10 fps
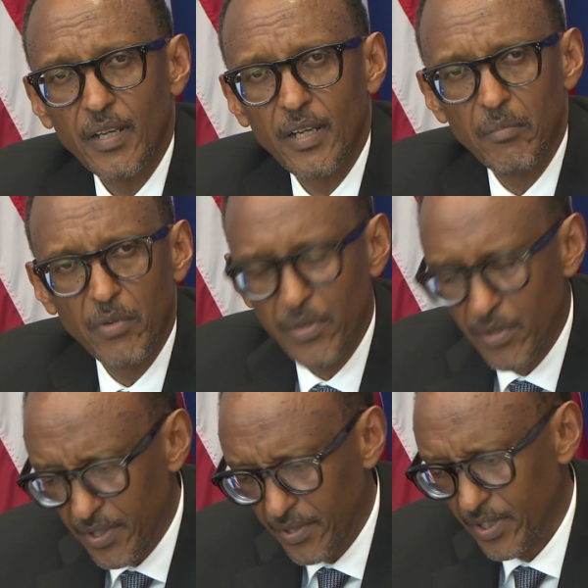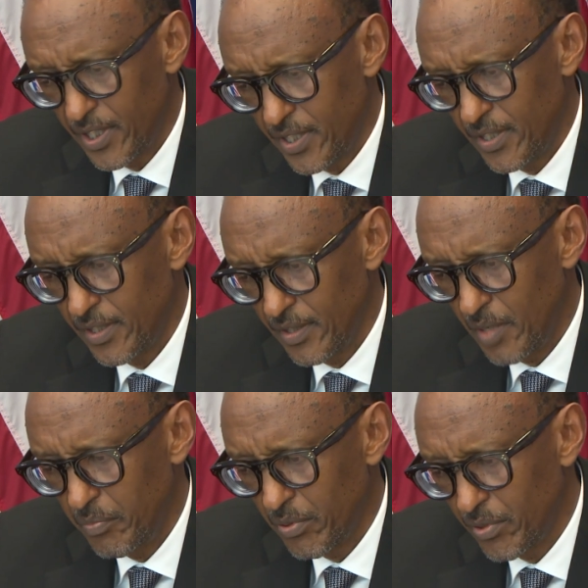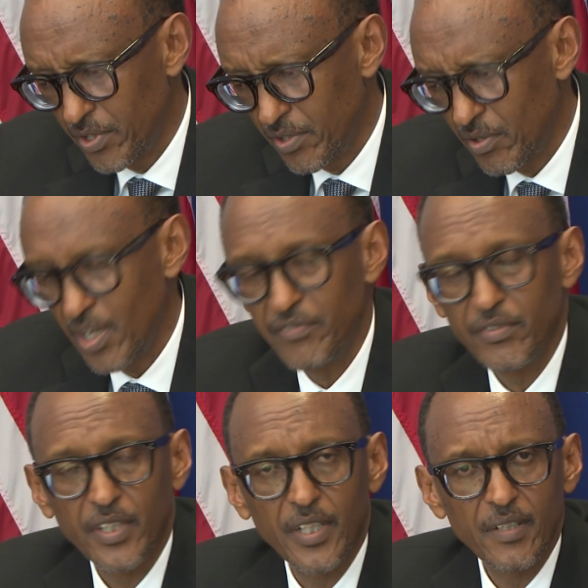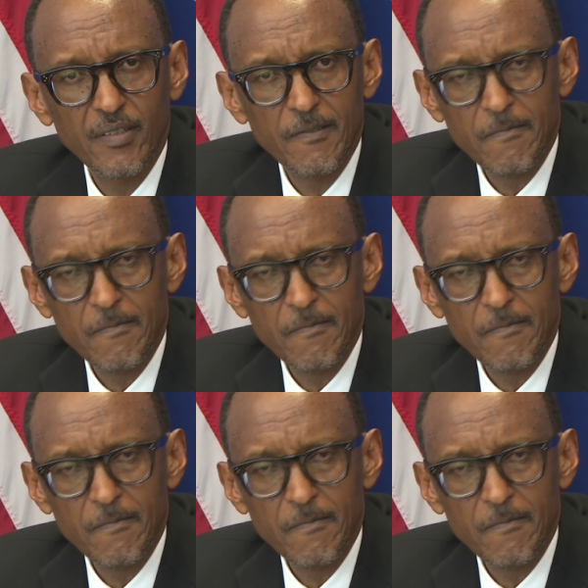a monolithic approach to Africa.